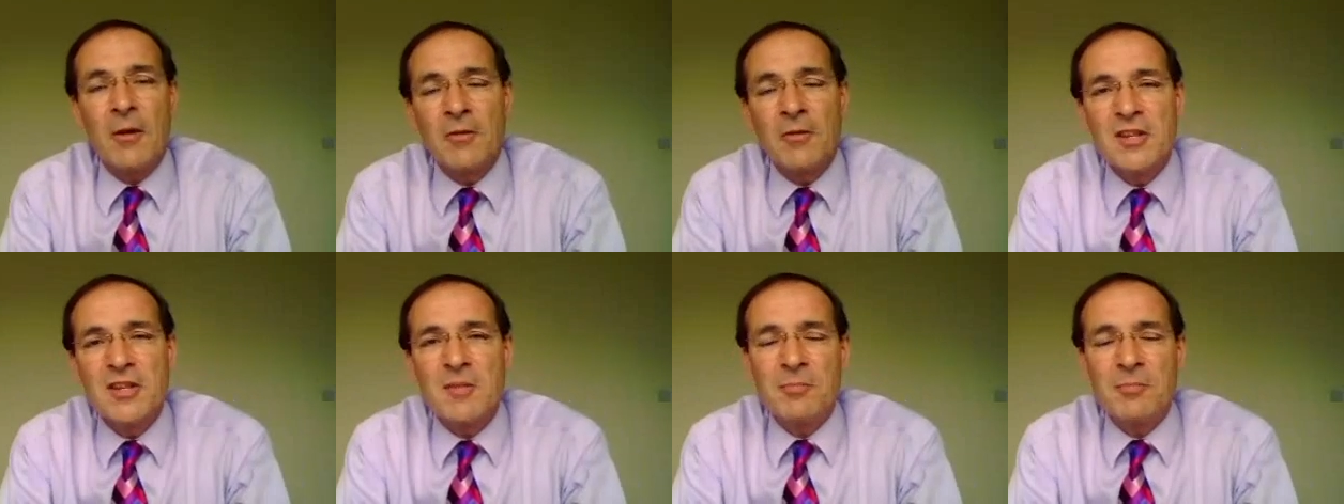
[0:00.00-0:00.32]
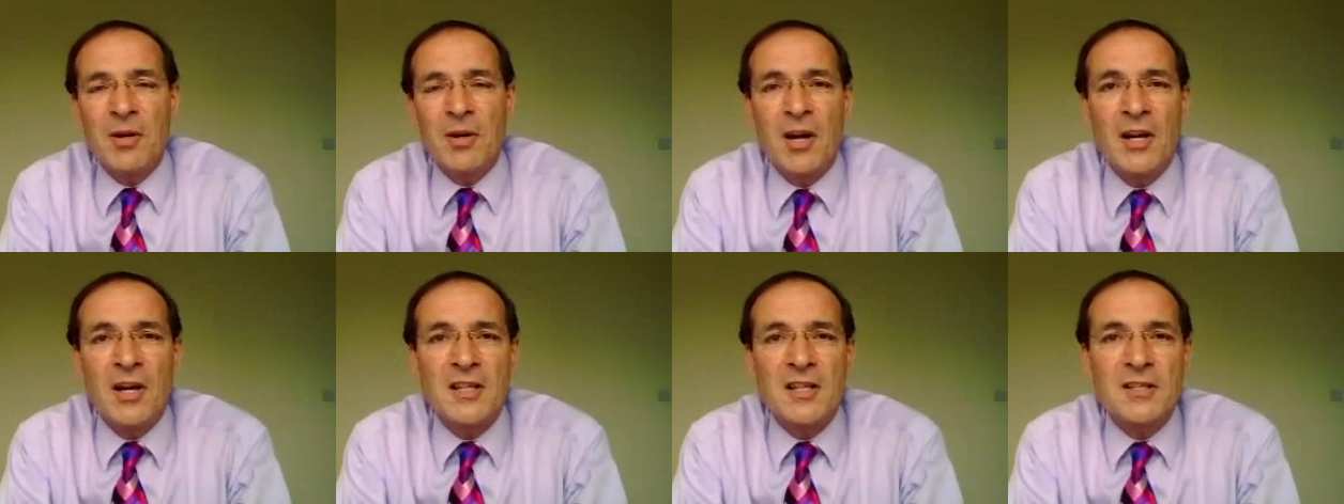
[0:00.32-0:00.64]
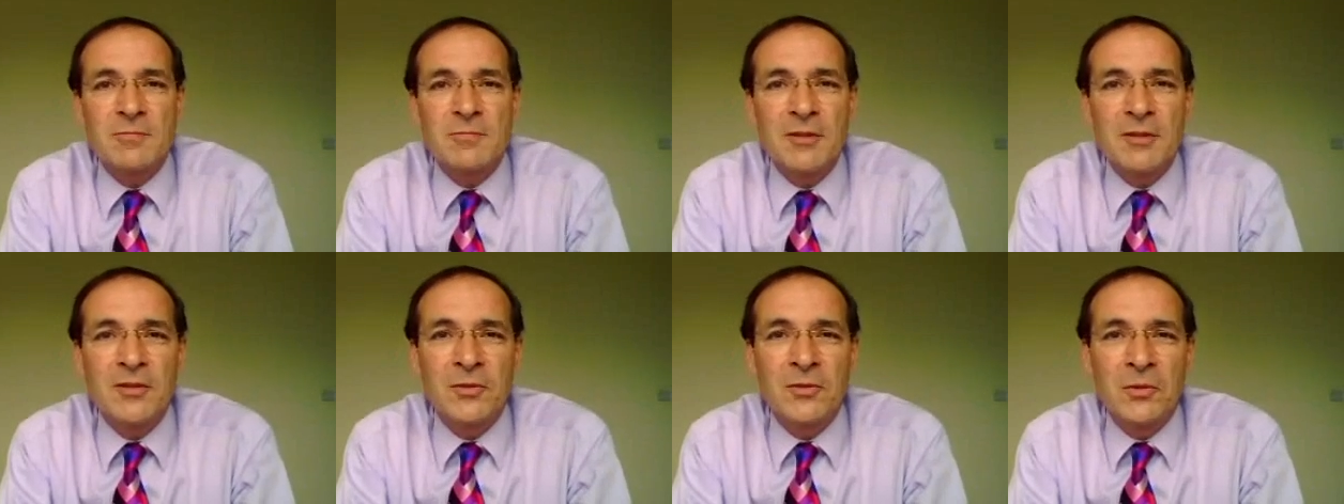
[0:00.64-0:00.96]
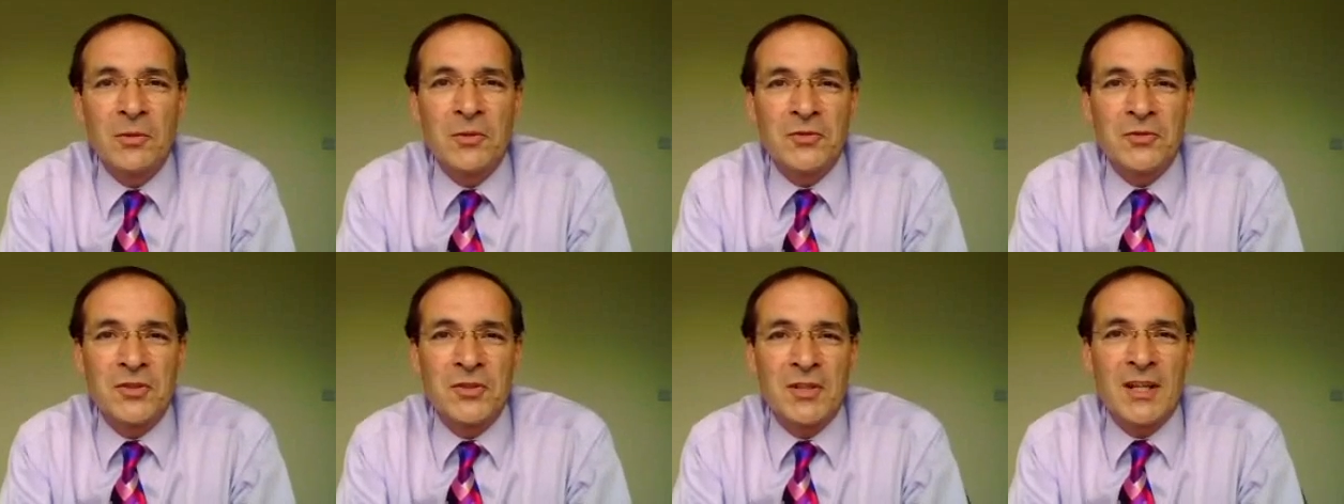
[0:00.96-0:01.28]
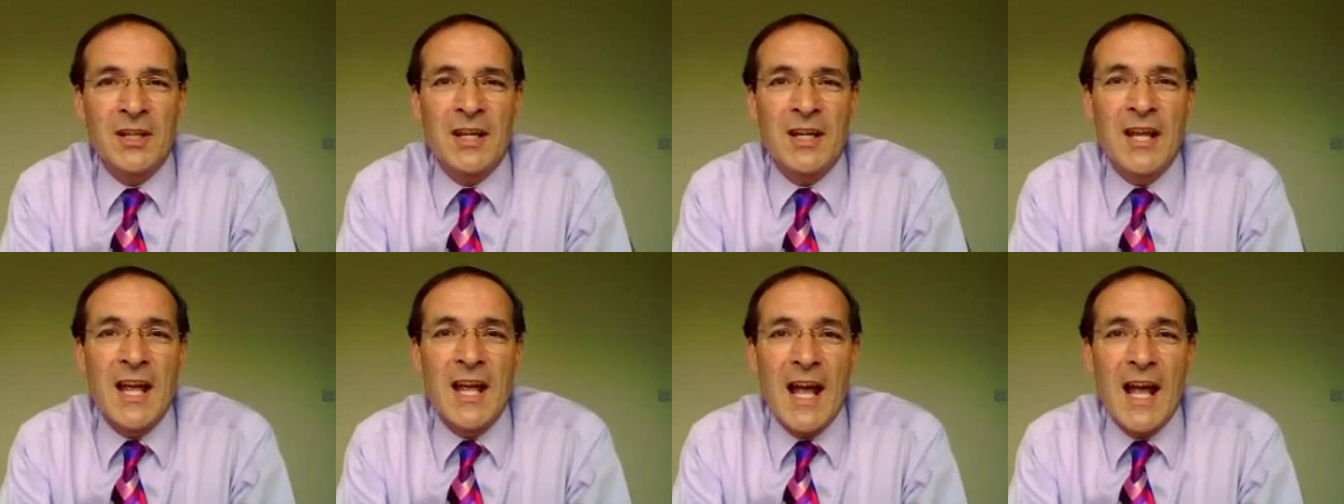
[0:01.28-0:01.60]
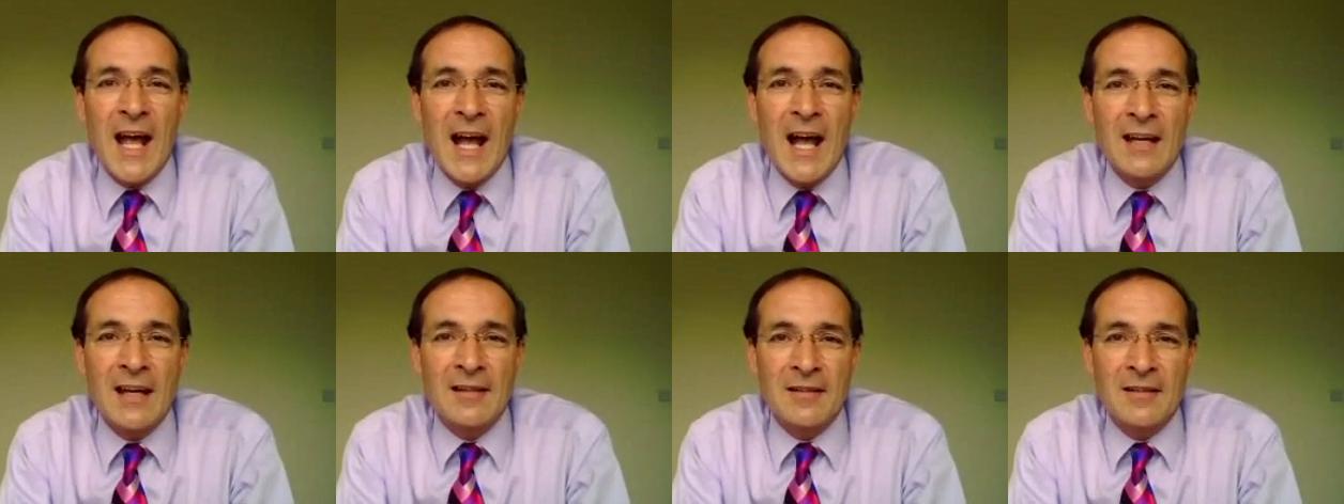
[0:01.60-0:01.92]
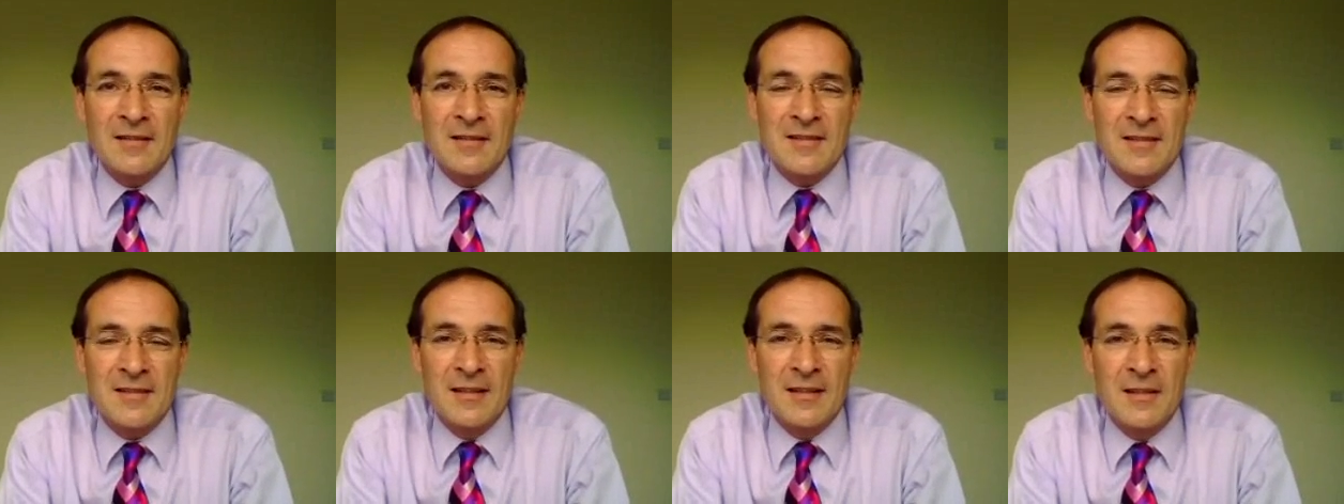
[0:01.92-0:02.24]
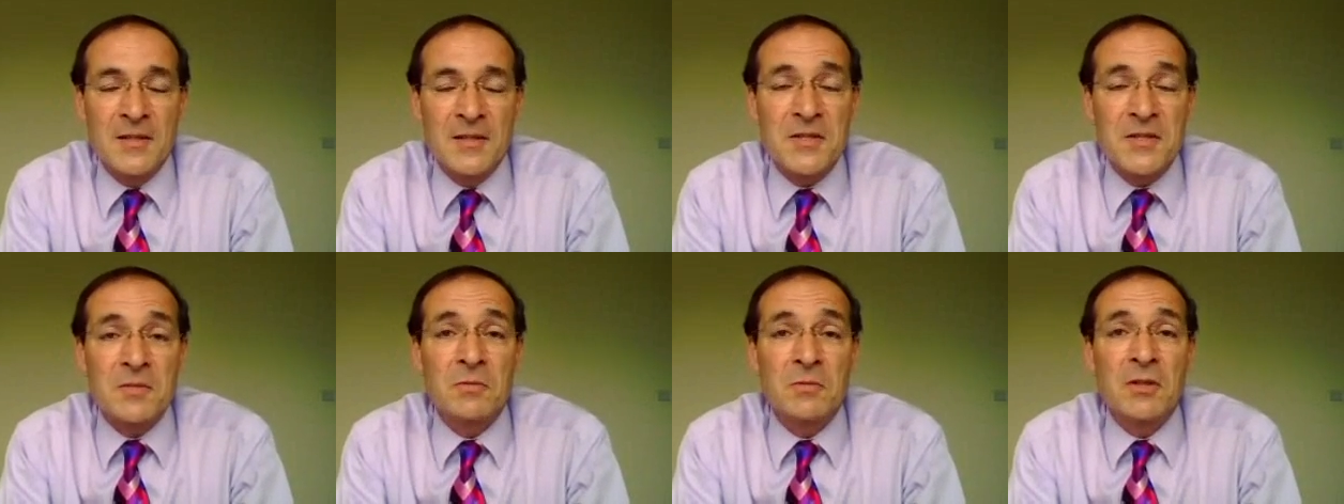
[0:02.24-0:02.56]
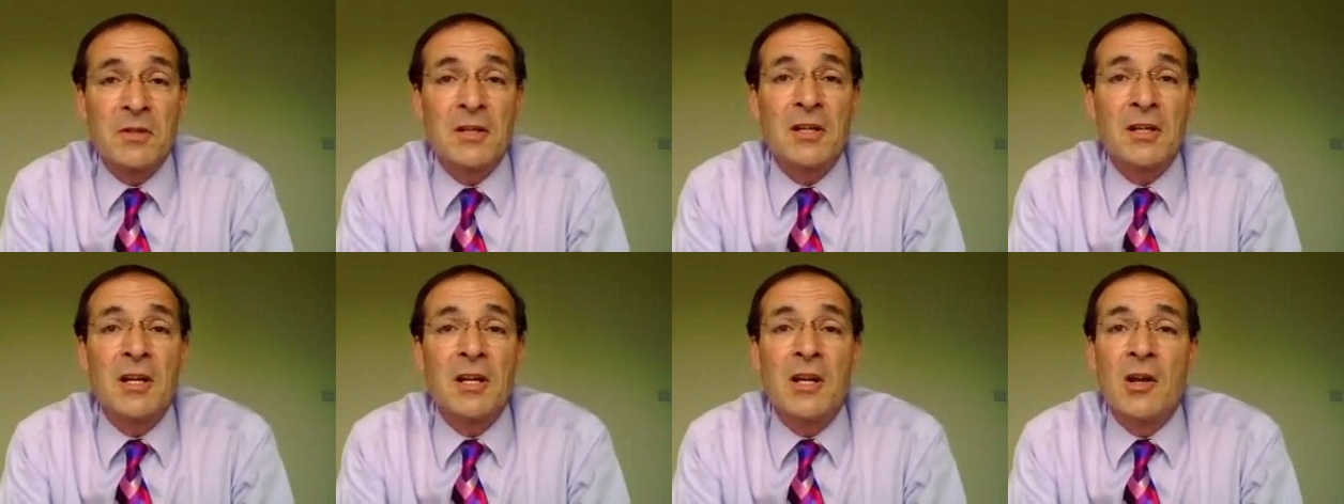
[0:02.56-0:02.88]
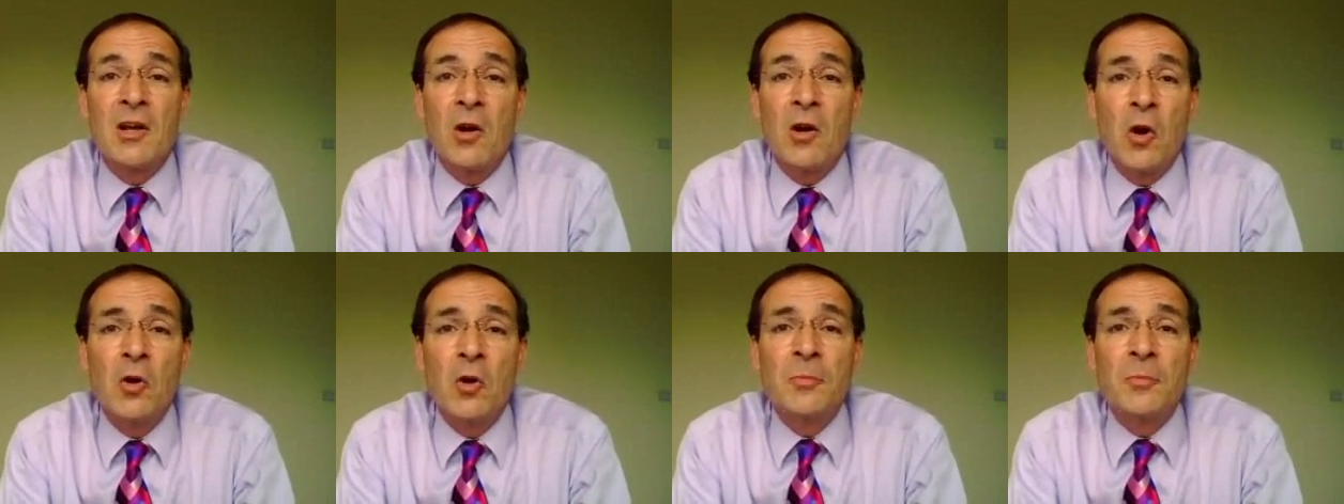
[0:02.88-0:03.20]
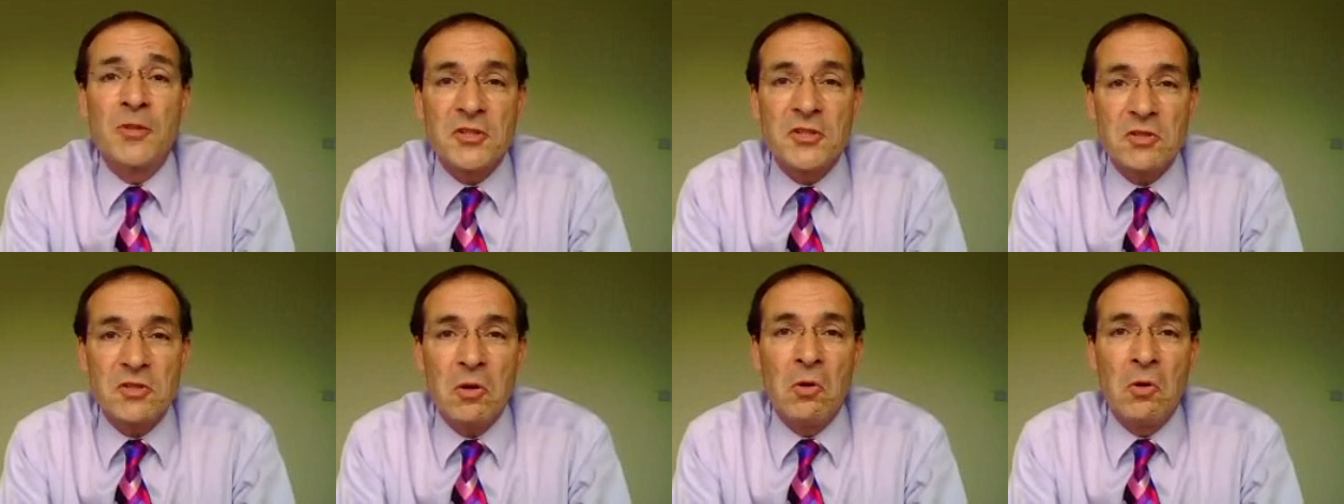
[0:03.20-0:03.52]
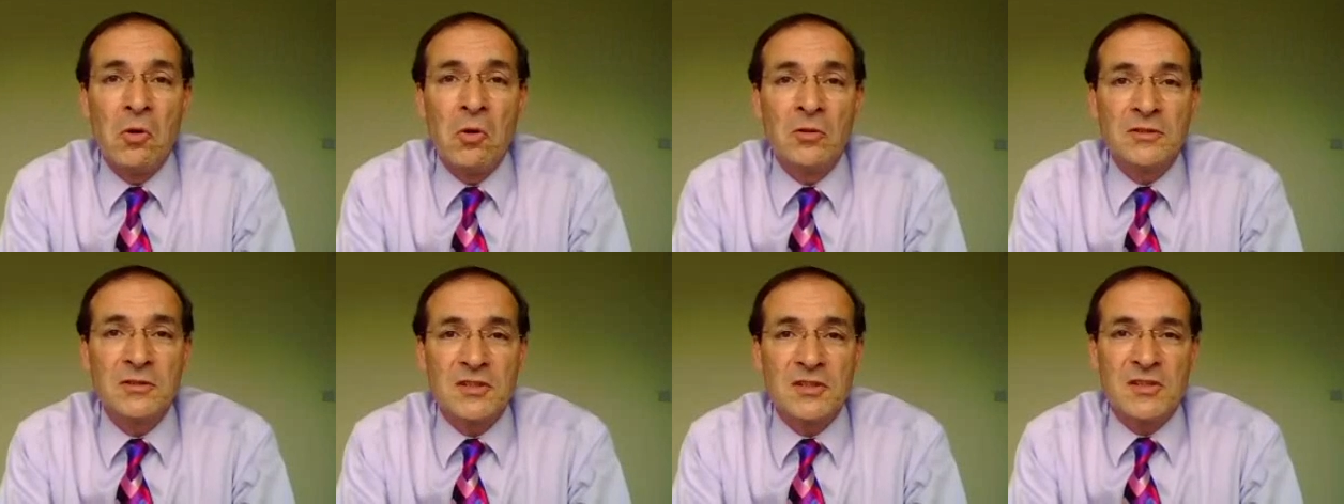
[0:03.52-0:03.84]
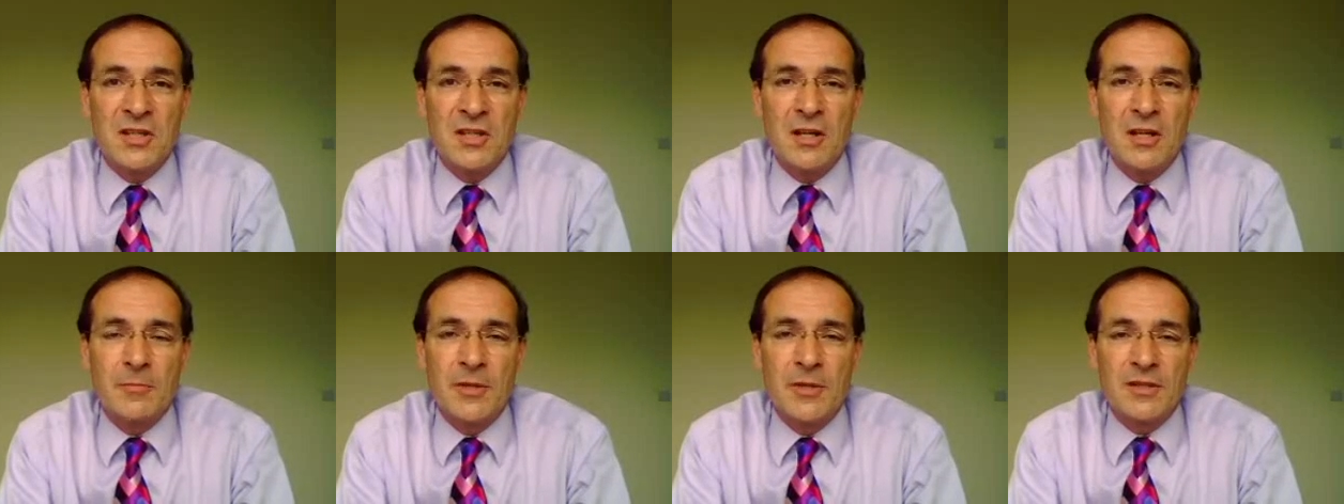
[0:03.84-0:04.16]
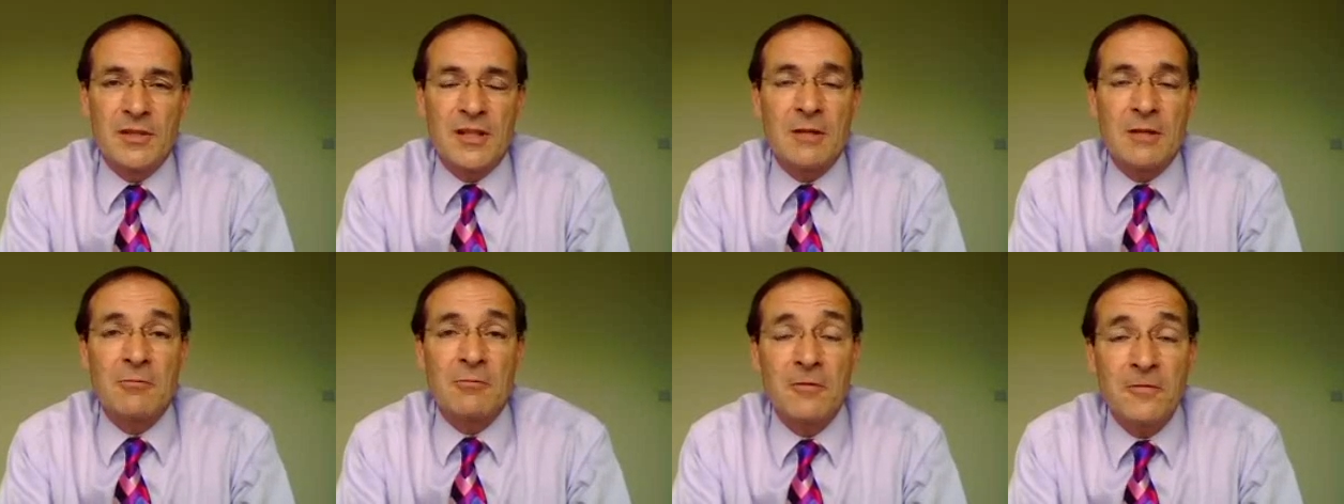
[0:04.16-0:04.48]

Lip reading: Now, in the past, we thought that adult cells were almost all determined.